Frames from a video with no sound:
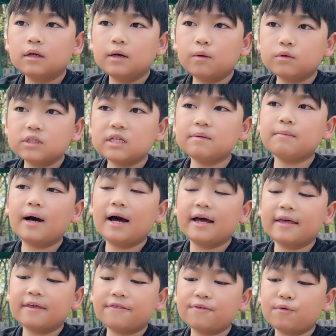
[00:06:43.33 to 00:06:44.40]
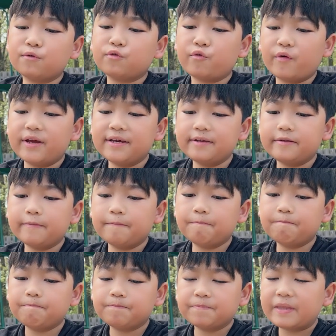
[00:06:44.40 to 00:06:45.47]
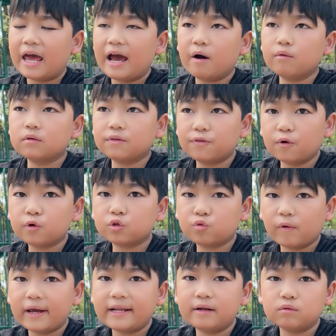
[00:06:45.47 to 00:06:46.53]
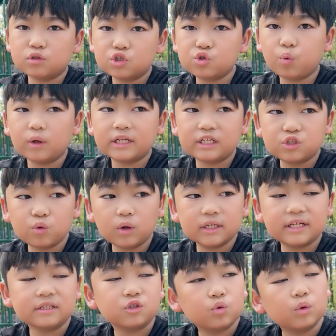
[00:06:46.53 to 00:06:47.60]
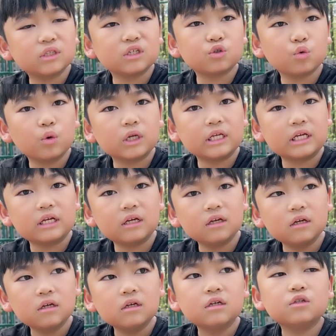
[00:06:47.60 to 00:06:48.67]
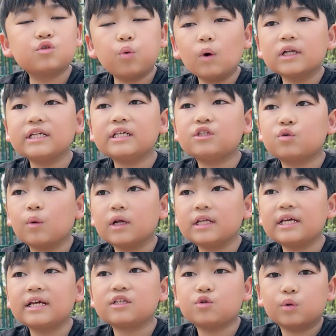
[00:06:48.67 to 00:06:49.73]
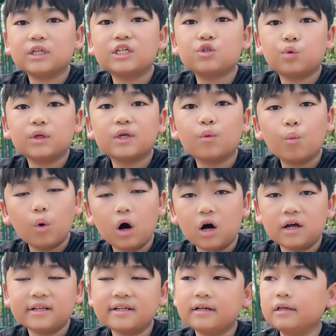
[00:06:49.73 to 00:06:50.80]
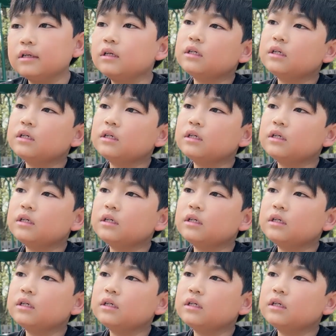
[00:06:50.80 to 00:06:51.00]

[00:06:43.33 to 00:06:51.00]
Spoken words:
It was in my 3rd grade. Now, in 3rd grade, it was 2020 and 2020 and 2021.